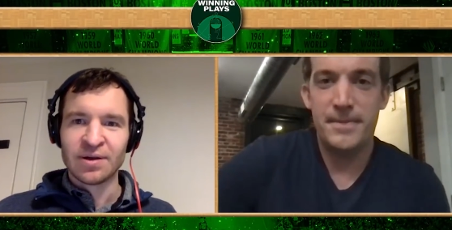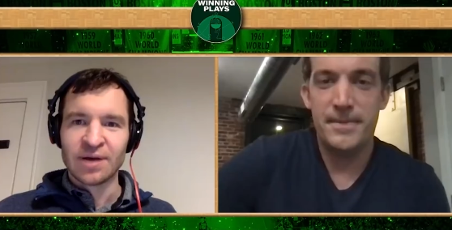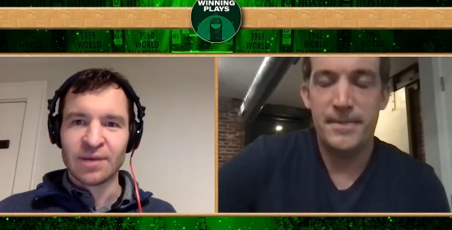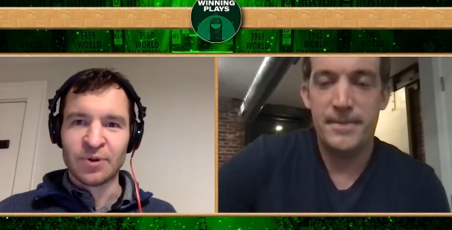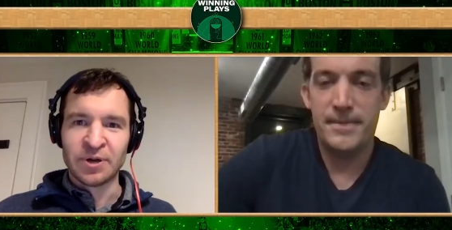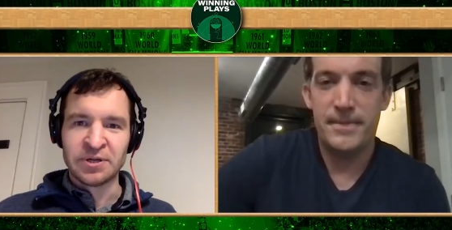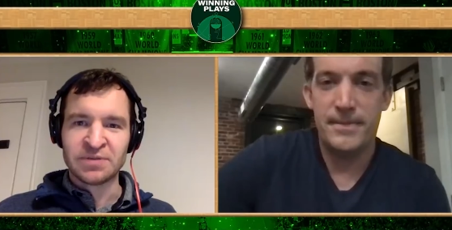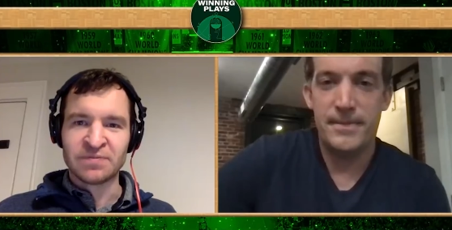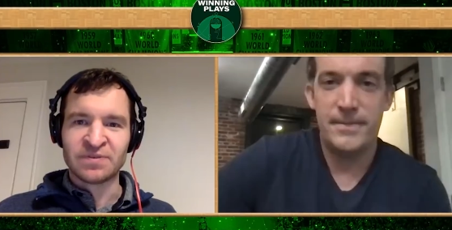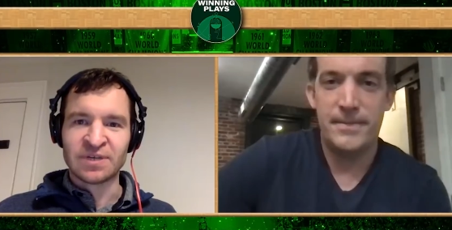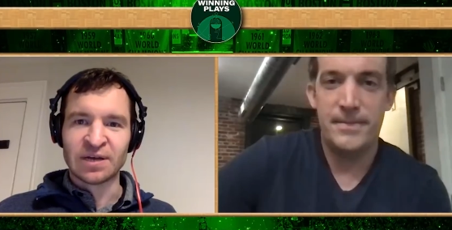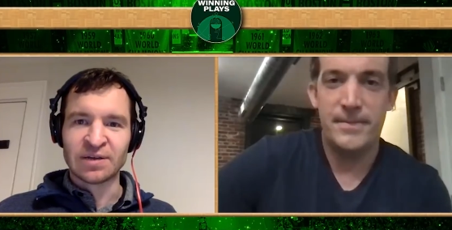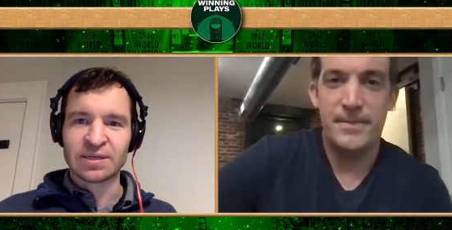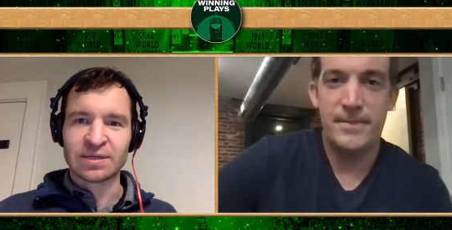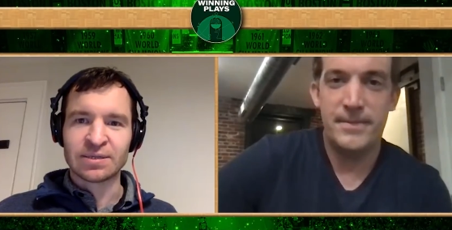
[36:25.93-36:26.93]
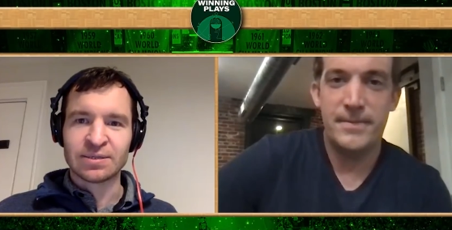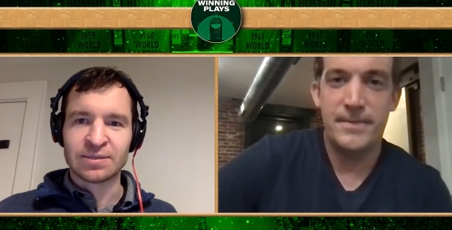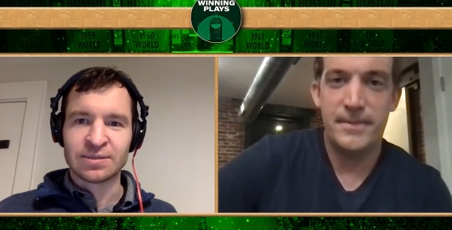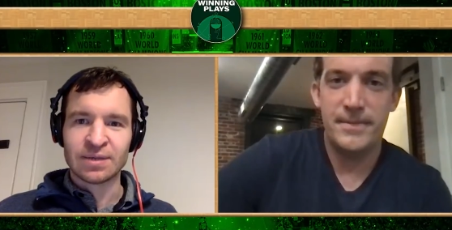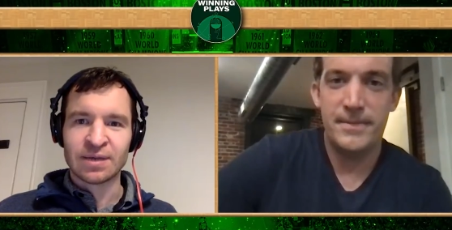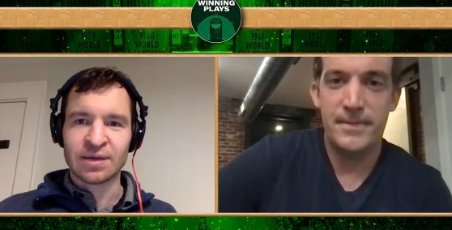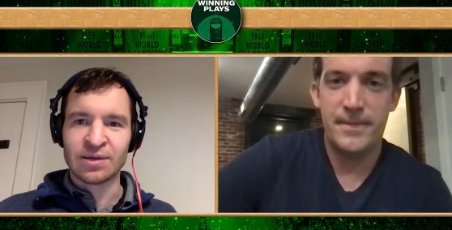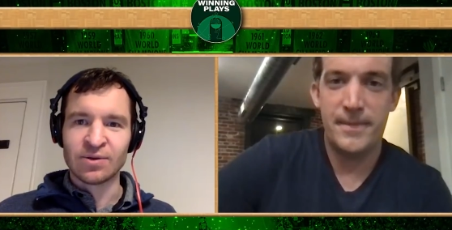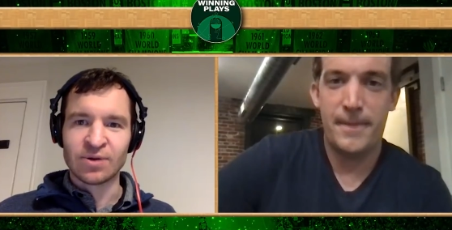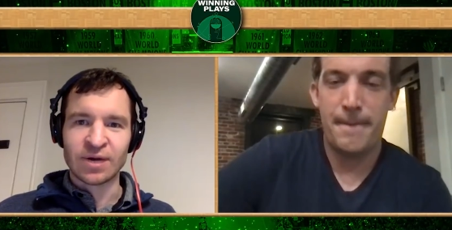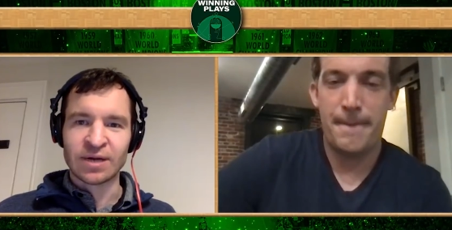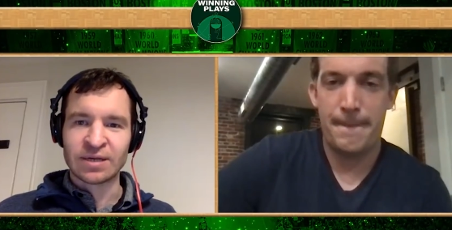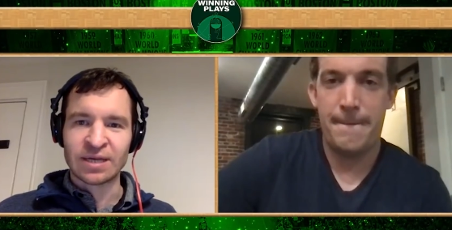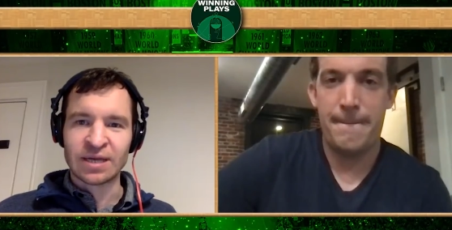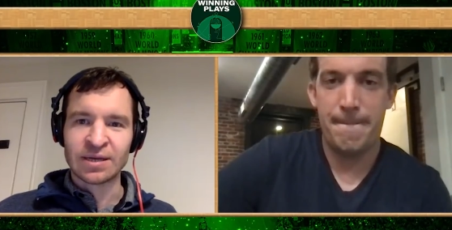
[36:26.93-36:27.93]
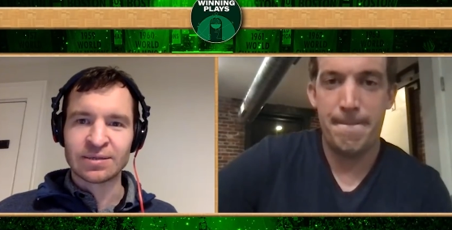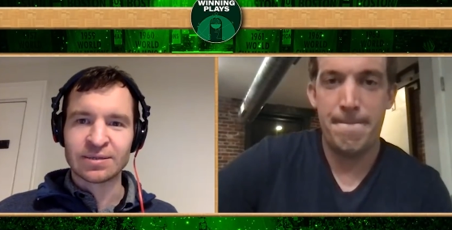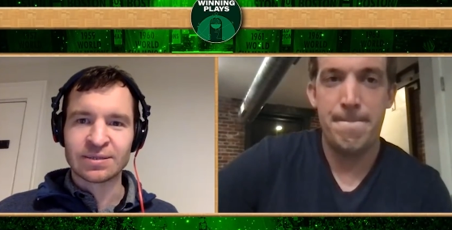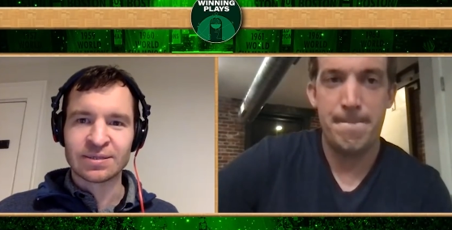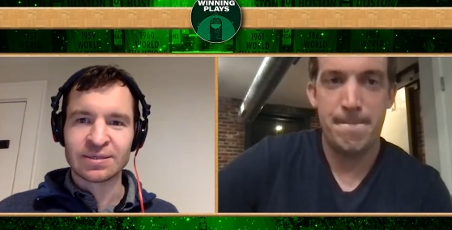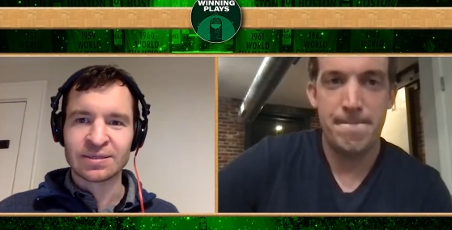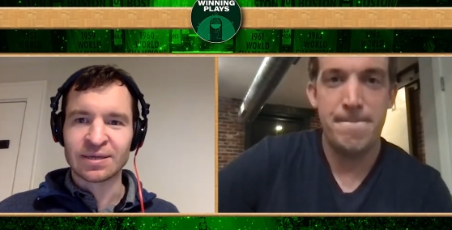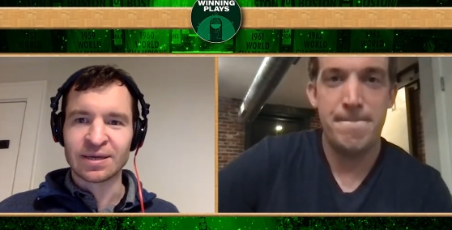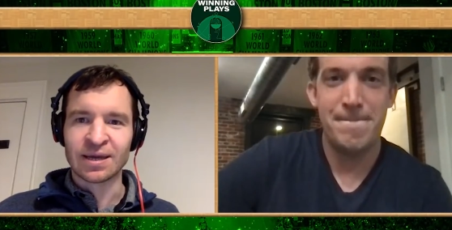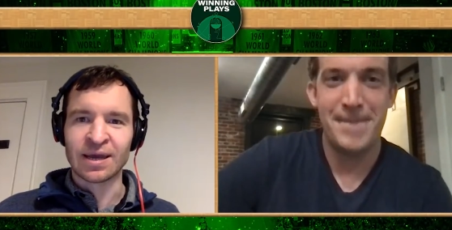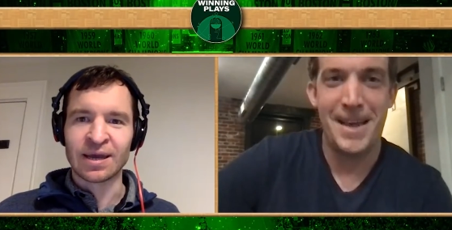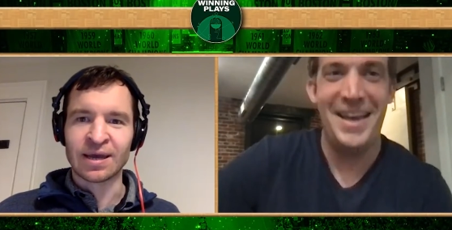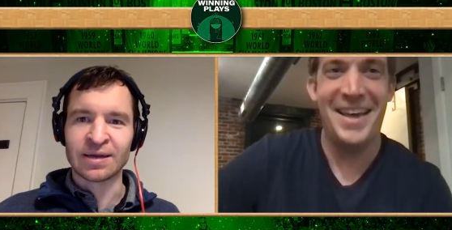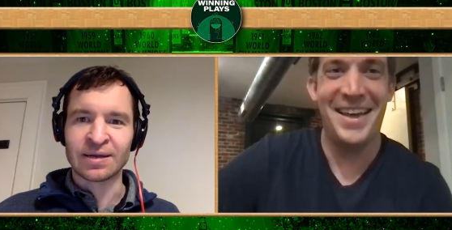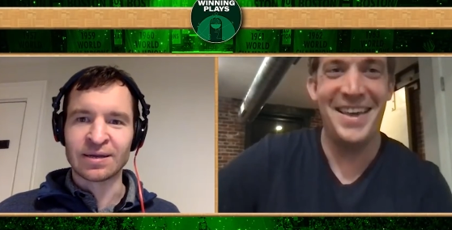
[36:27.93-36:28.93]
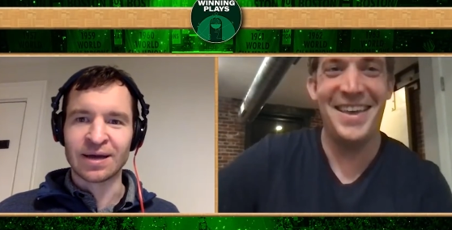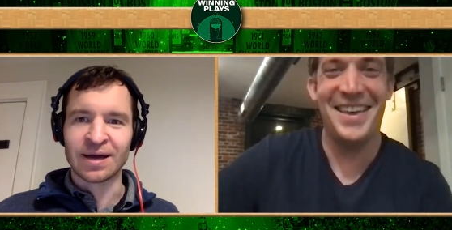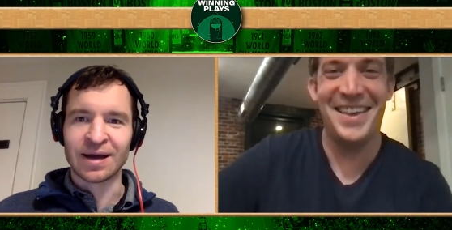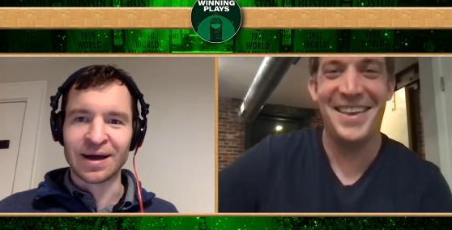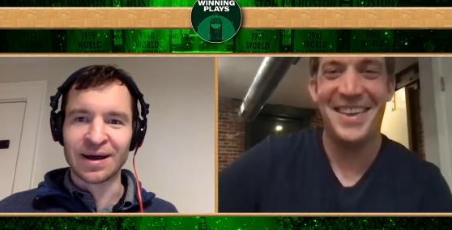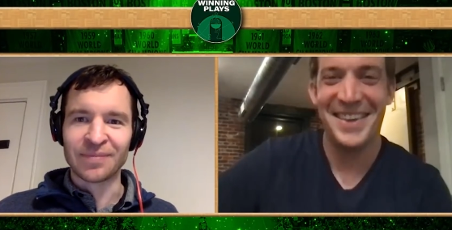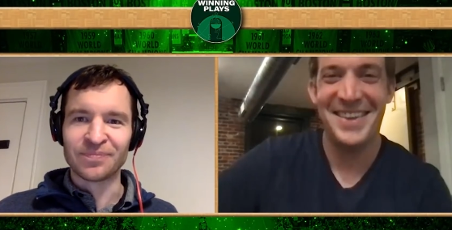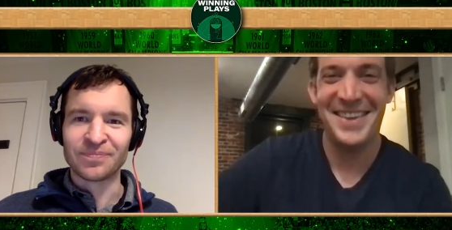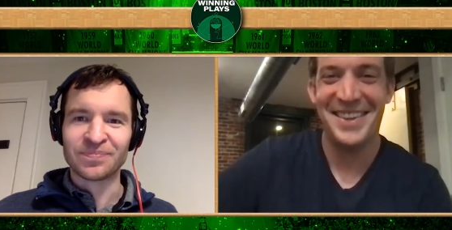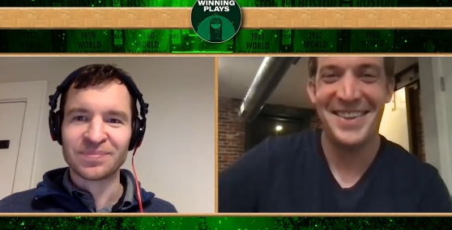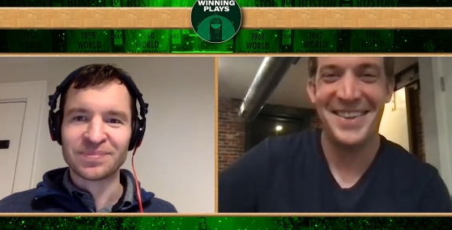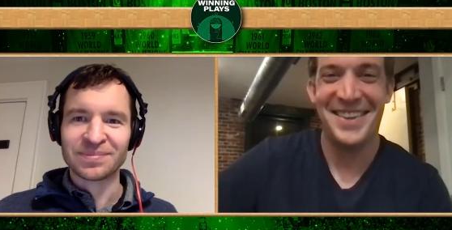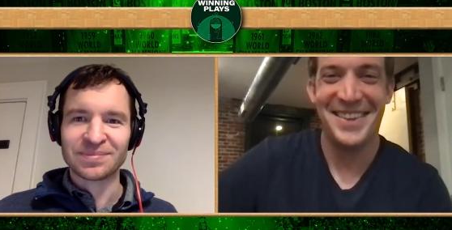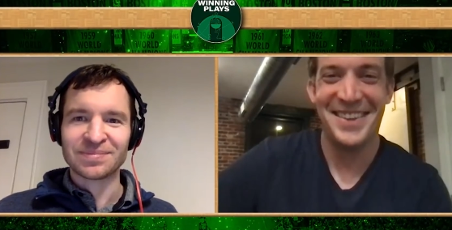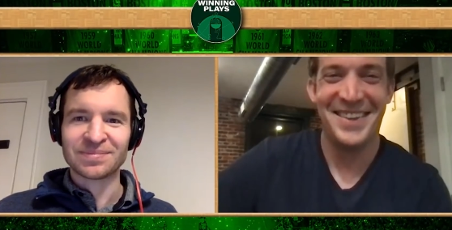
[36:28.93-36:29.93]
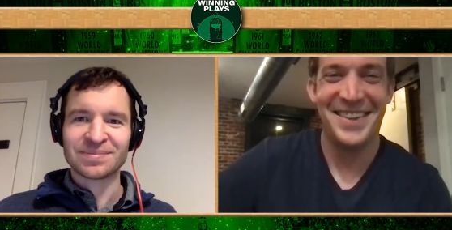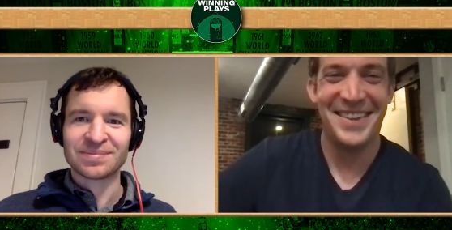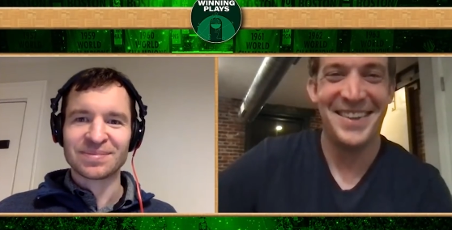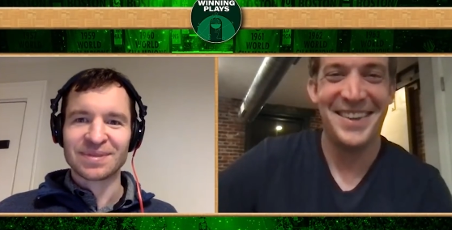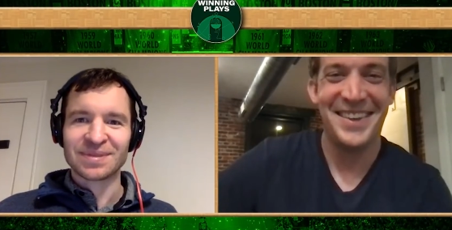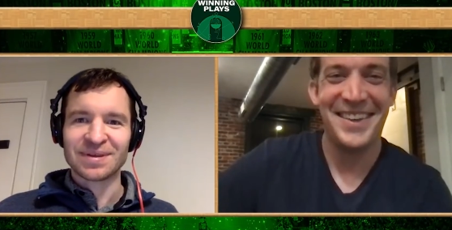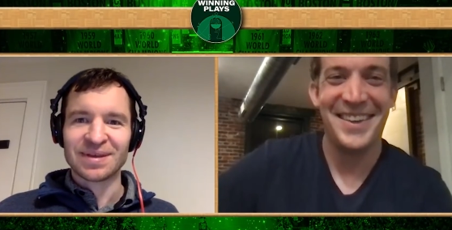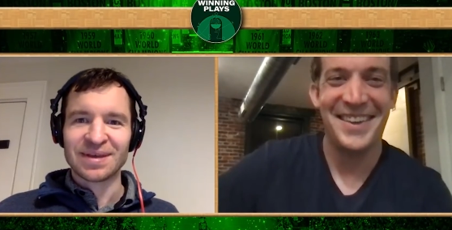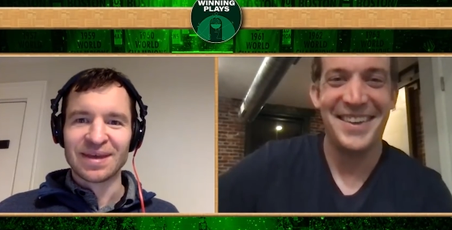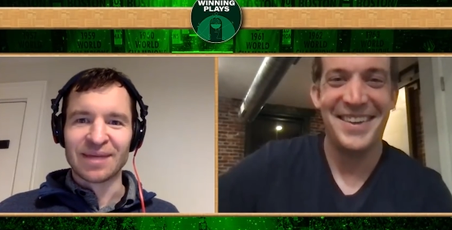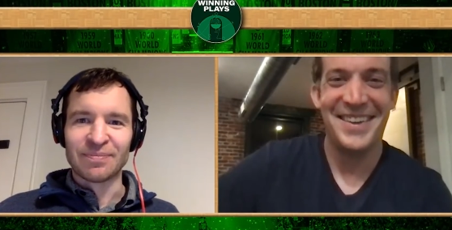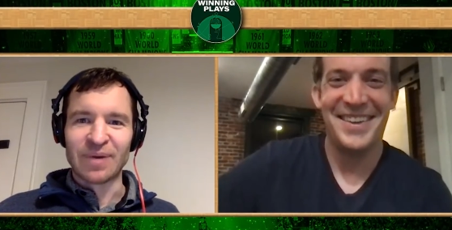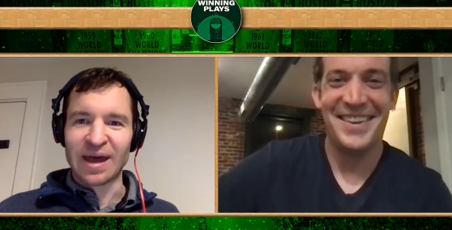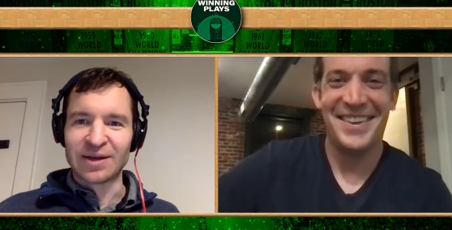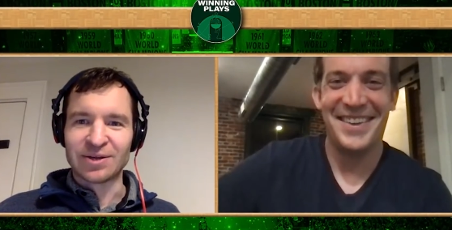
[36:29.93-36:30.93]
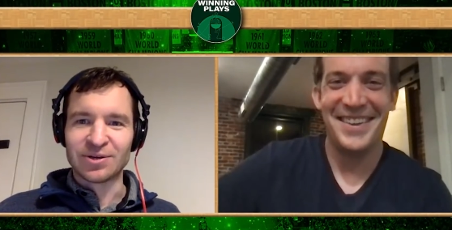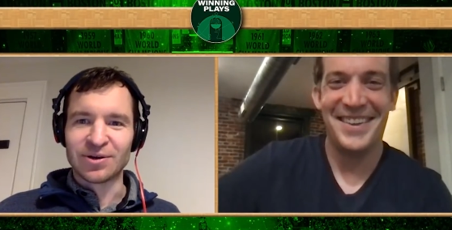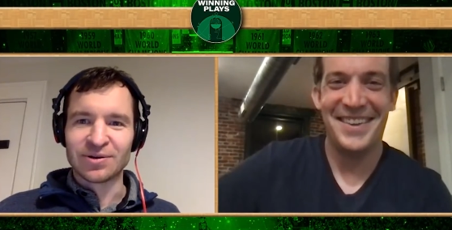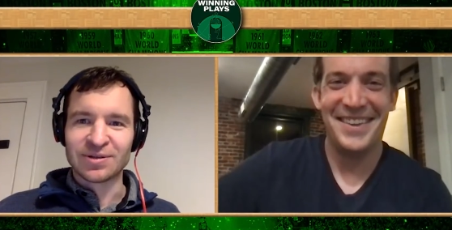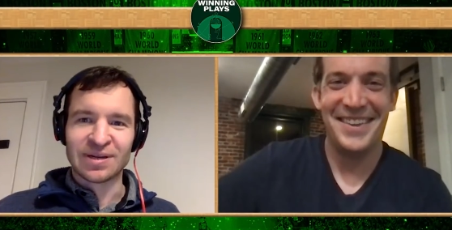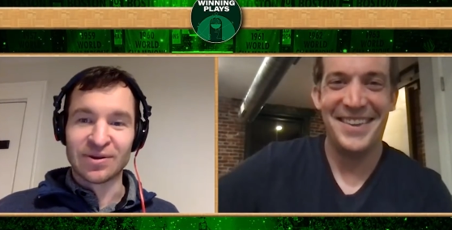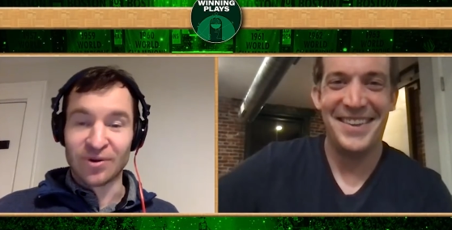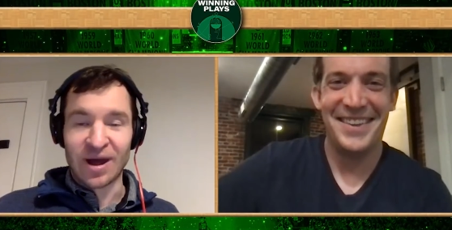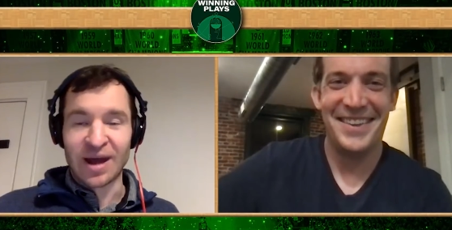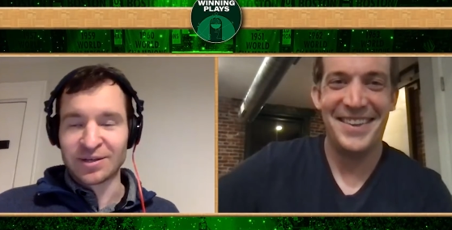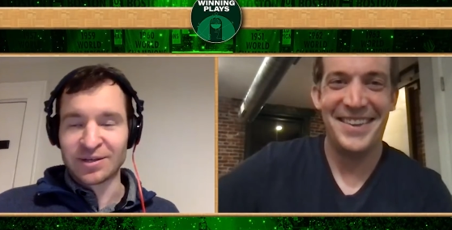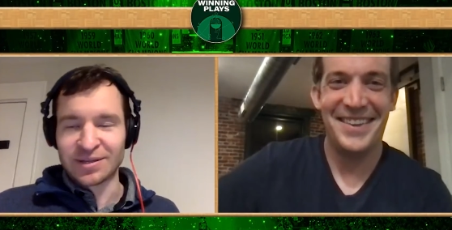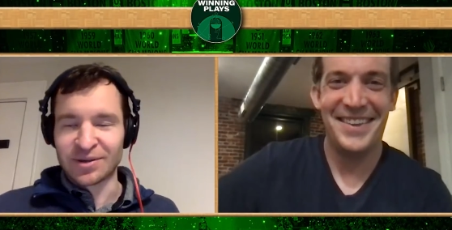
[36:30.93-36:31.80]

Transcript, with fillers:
Speaker 1: a bunch of Celtics and UConn takes and um and bad jokes. And no, actually